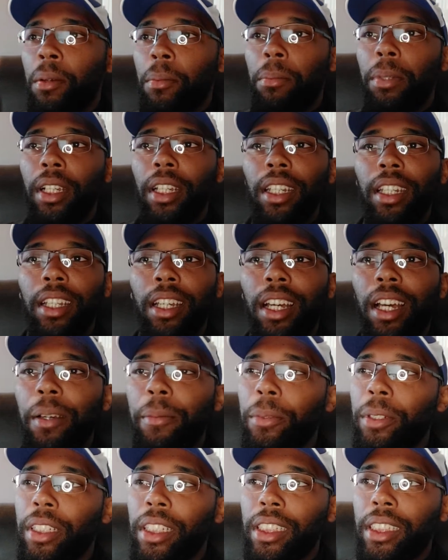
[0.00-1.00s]
But
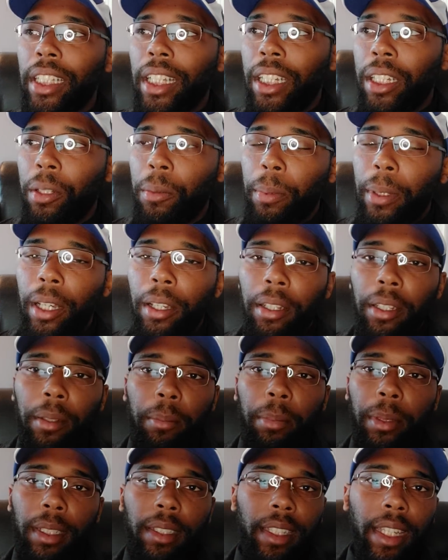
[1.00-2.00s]
I'm really excited about
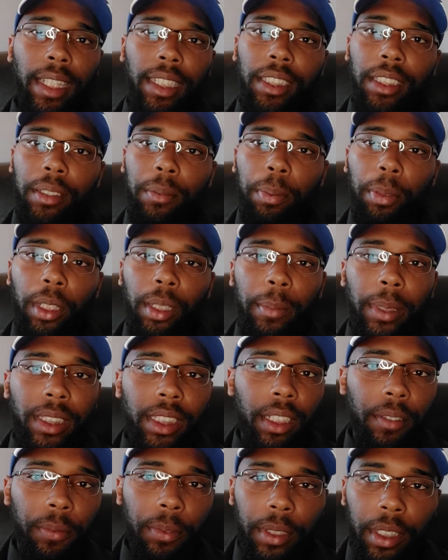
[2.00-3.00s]
it. But that's pretty
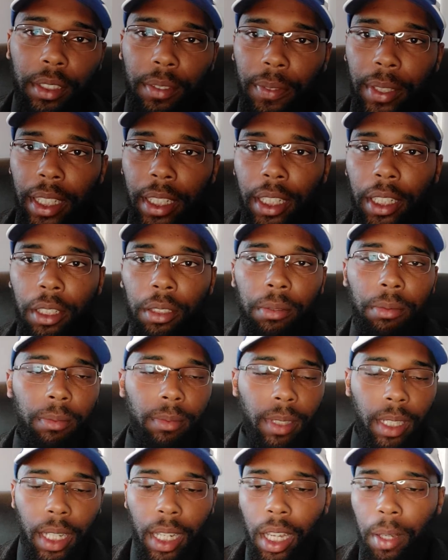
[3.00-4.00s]
much it for this video.
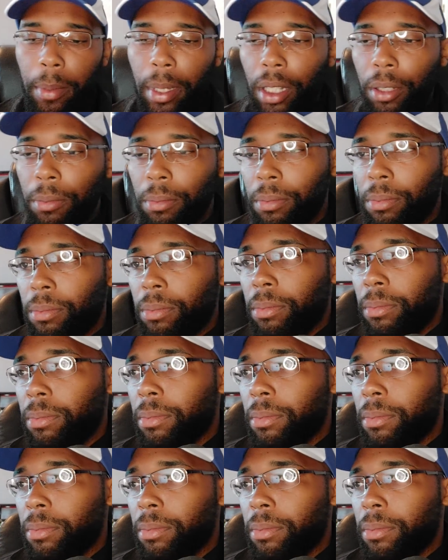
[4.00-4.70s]
I'm out.